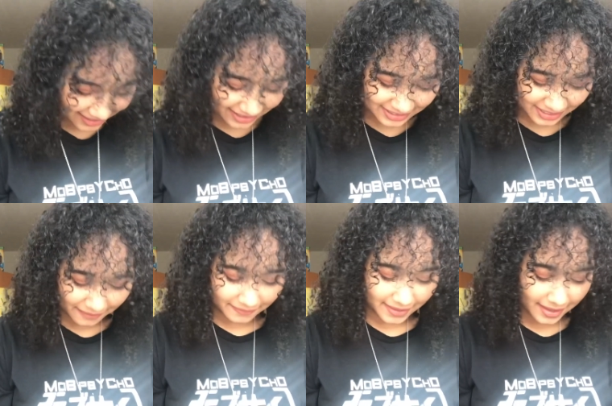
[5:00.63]
stickers
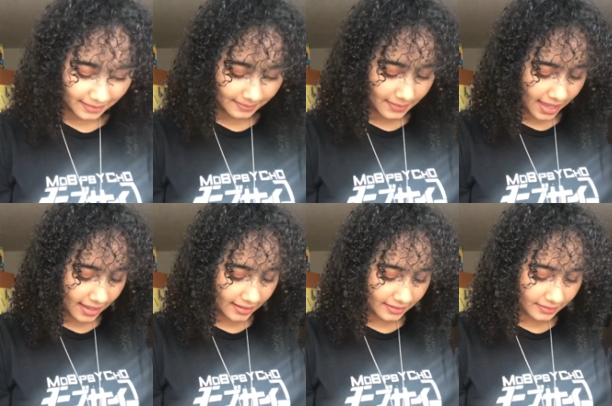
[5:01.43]
of them,
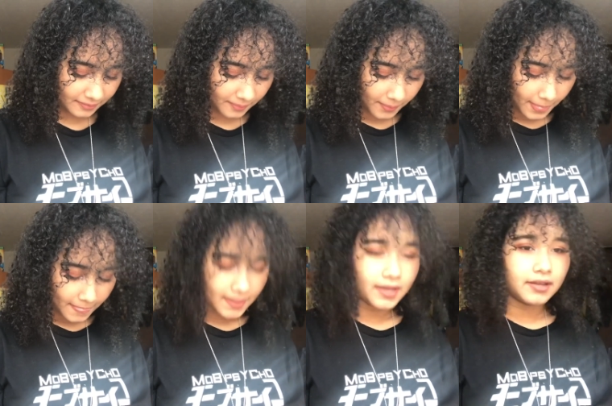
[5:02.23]
and
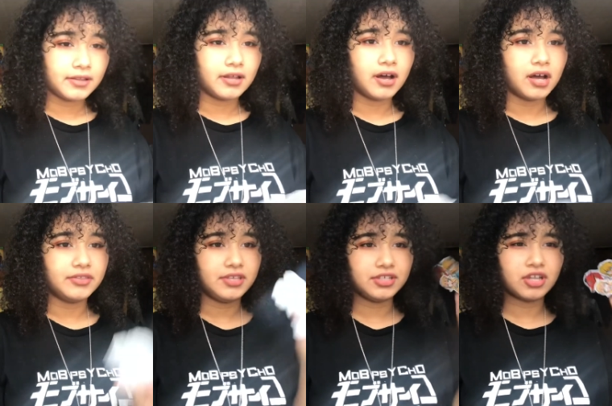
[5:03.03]

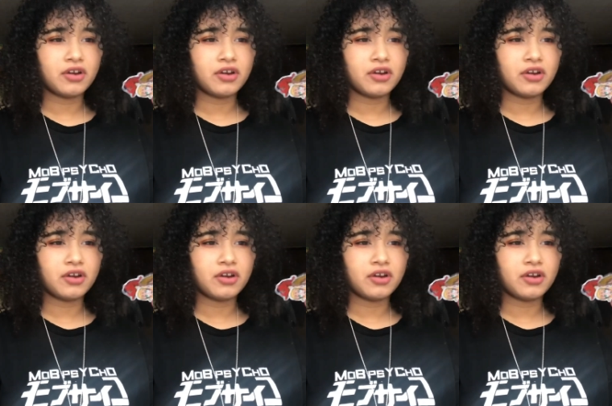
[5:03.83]
these